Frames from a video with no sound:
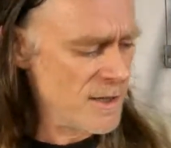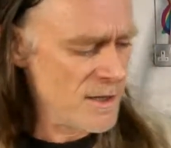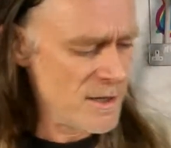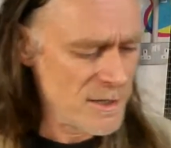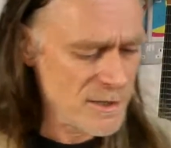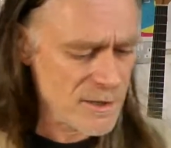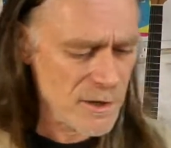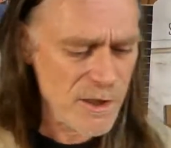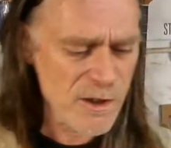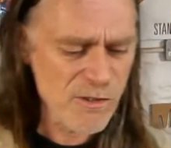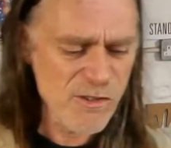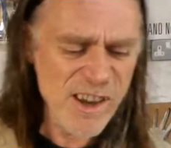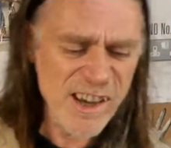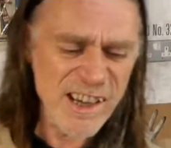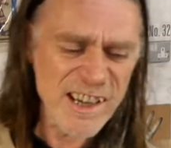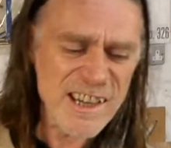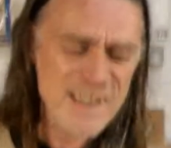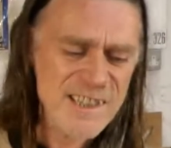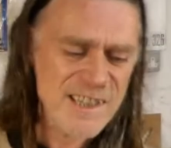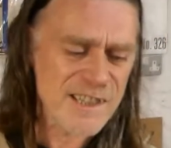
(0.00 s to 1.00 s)
So they're
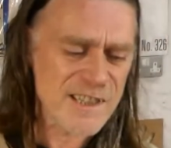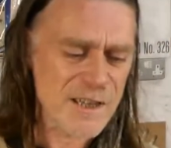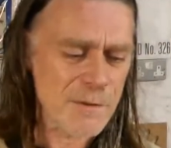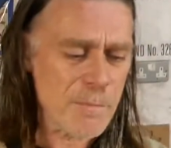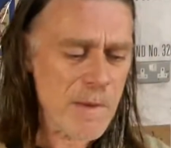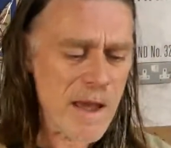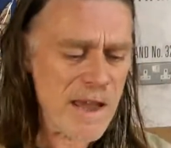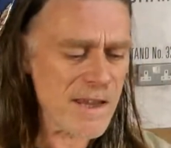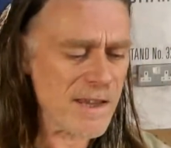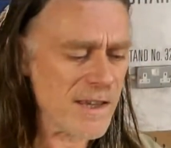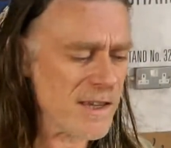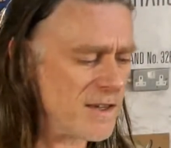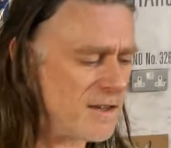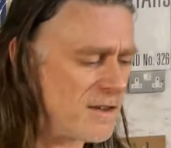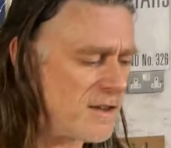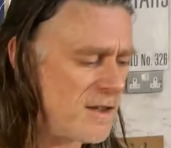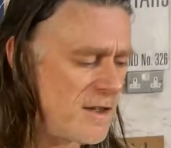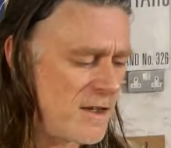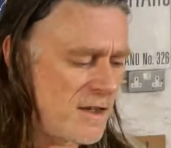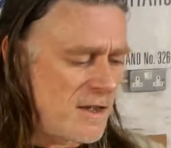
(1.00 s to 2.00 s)
really easy to make.
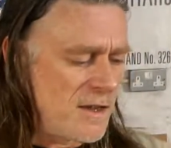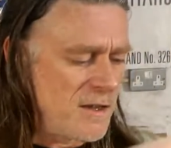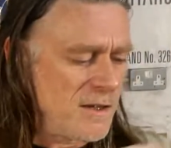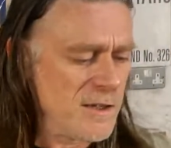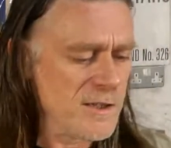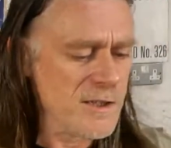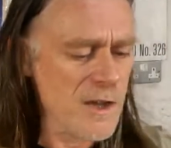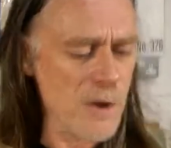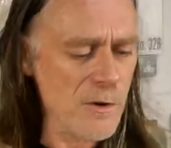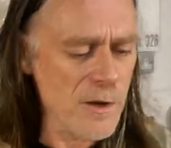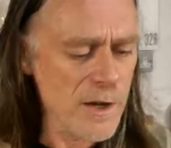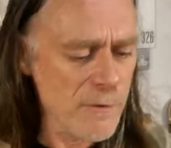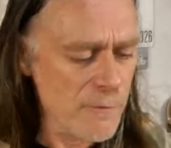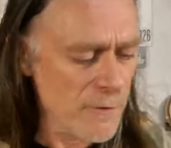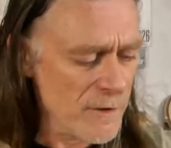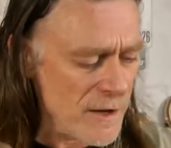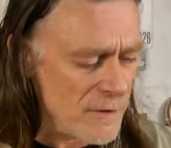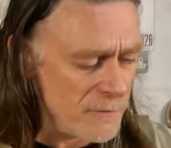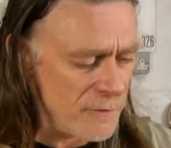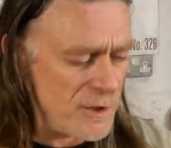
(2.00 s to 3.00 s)
You don't
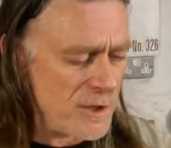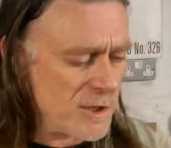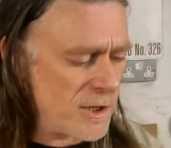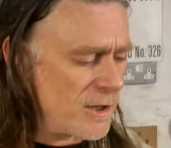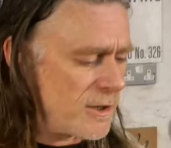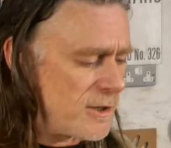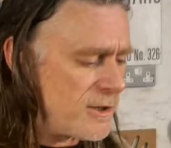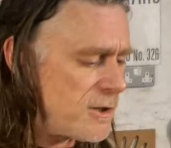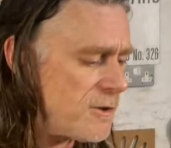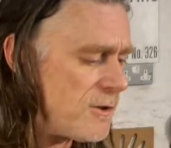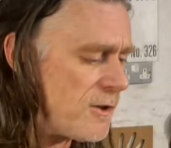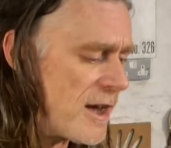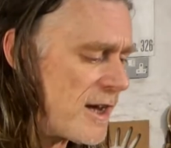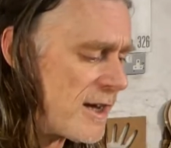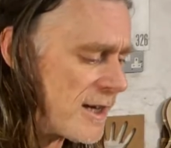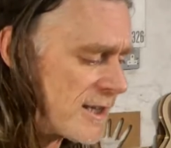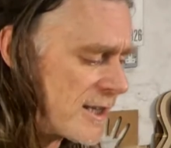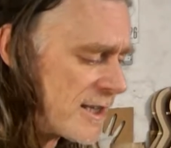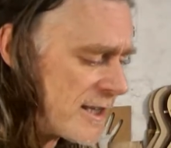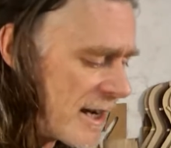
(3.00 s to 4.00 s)
even have to do that
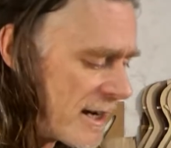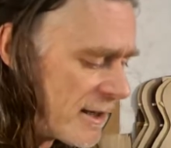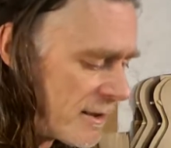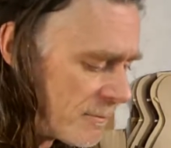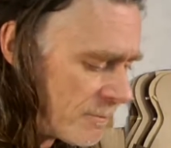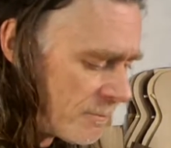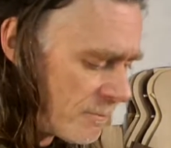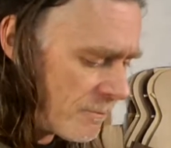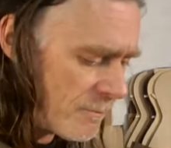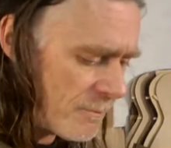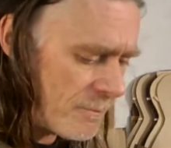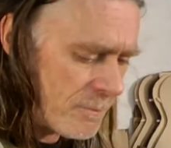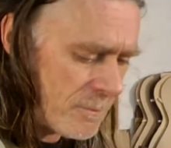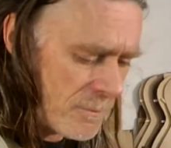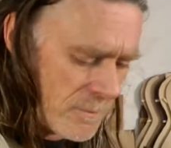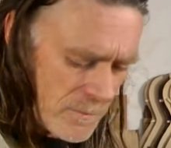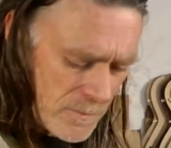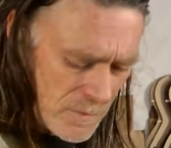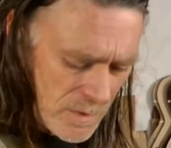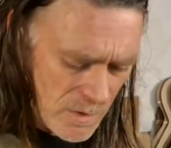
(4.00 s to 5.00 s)
extent.
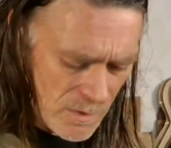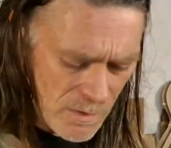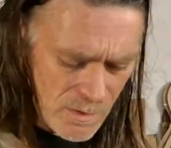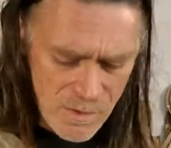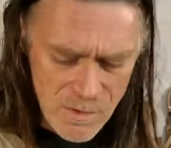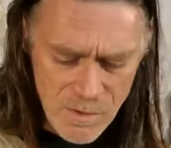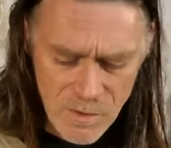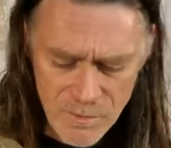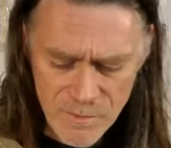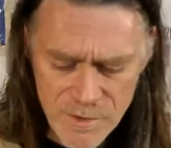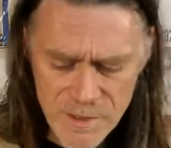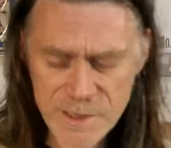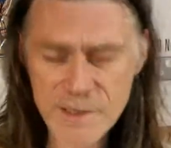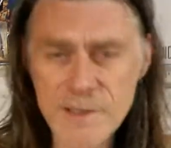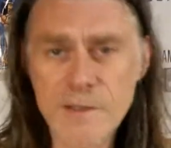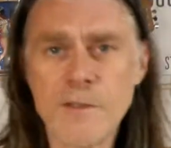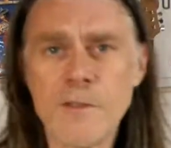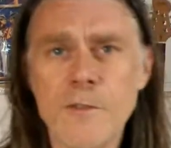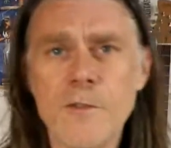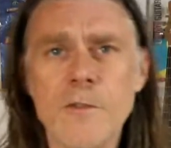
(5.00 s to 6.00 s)

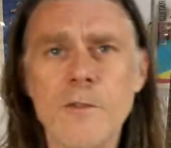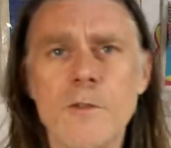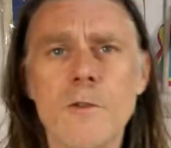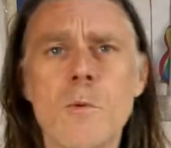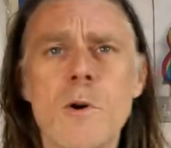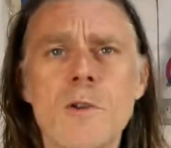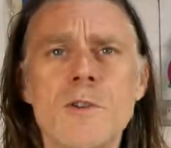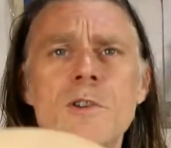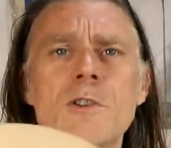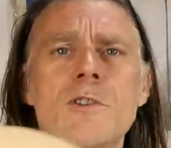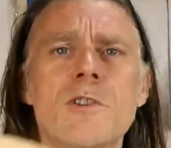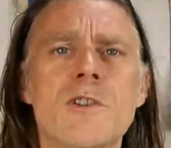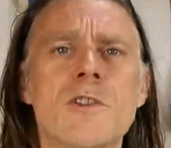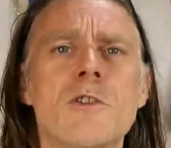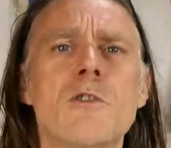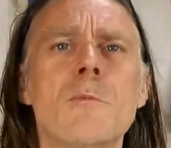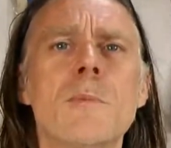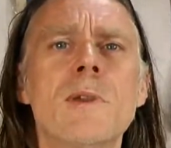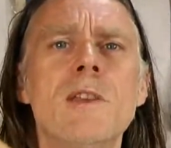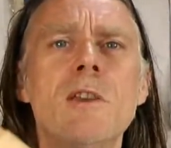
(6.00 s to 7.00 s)
The one you just
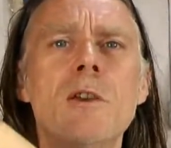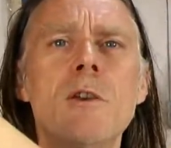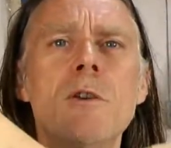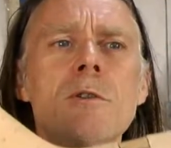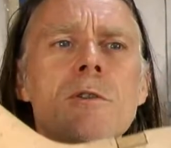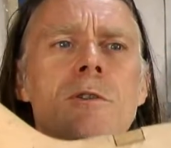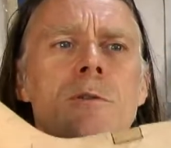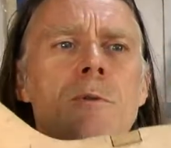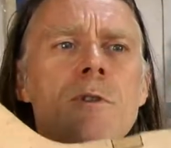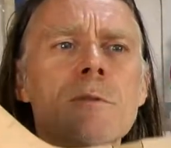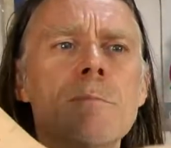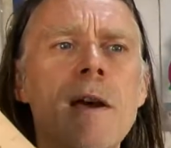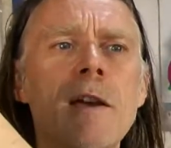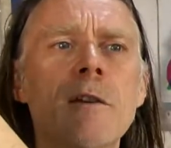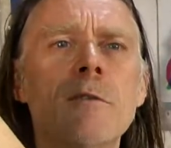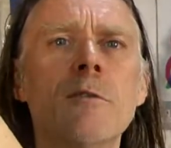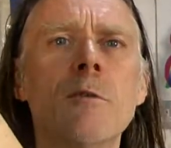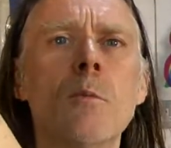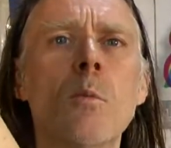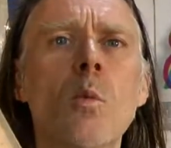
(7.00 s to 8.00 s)
saw me use was made
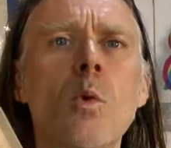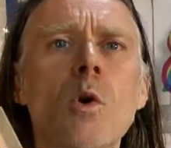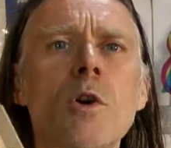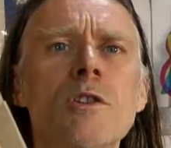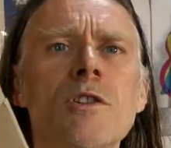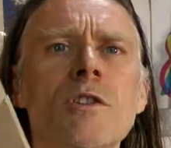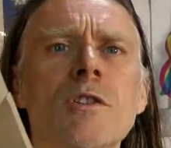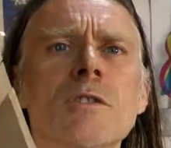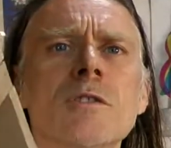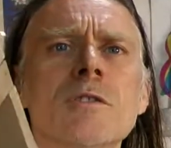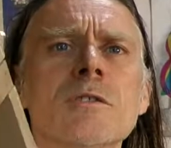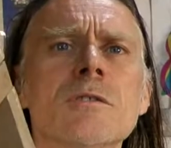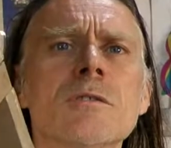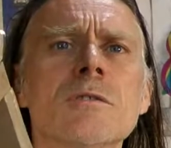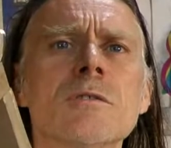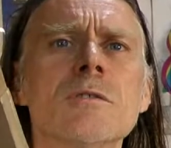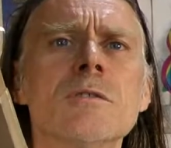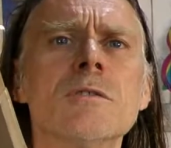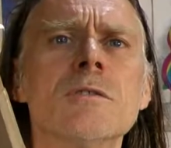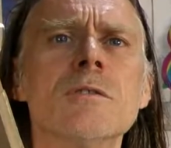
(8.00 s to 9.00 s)
from wood.
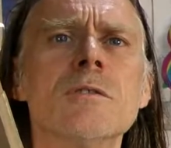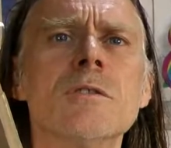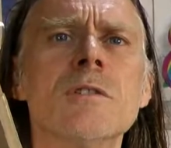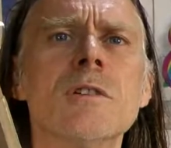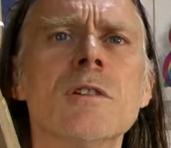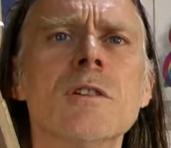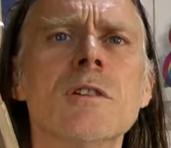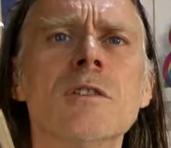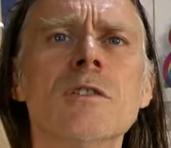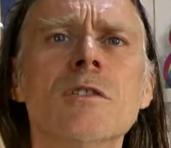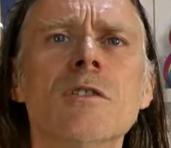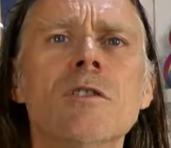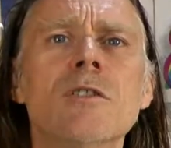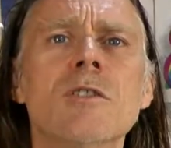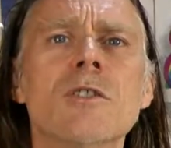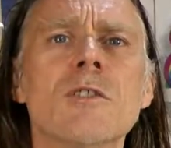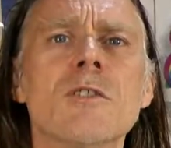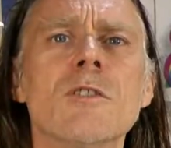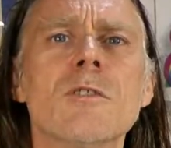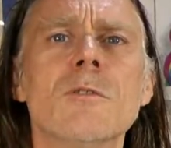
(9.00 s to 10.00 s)

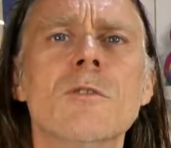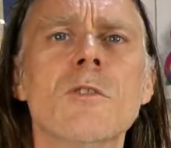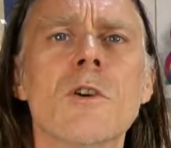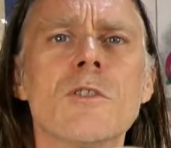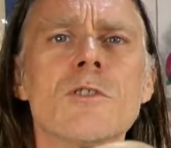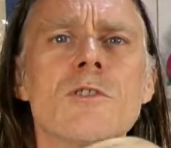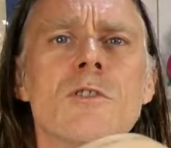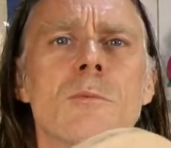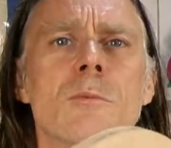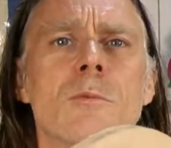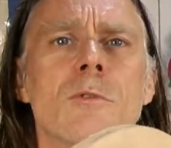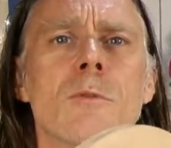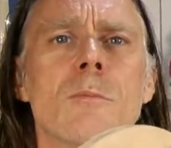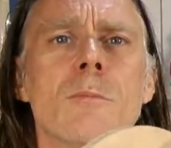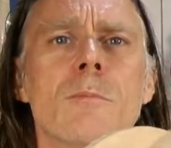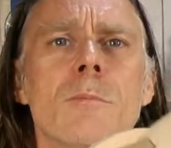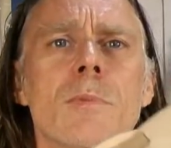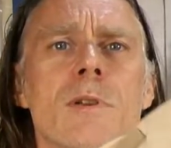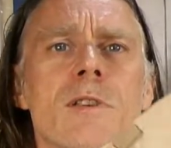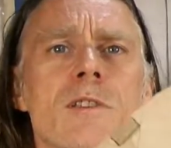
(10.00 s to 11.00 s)
Just knocked up
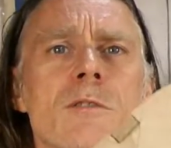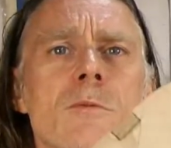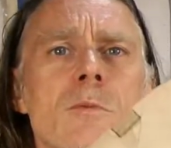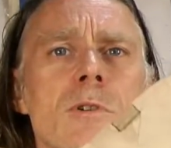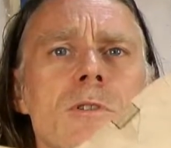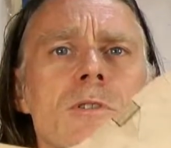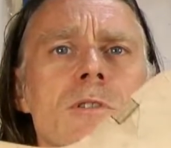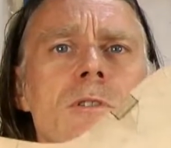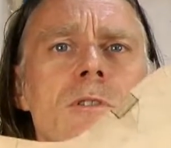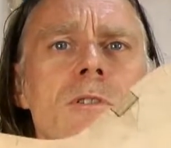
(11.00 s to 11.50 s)
from bits of wood.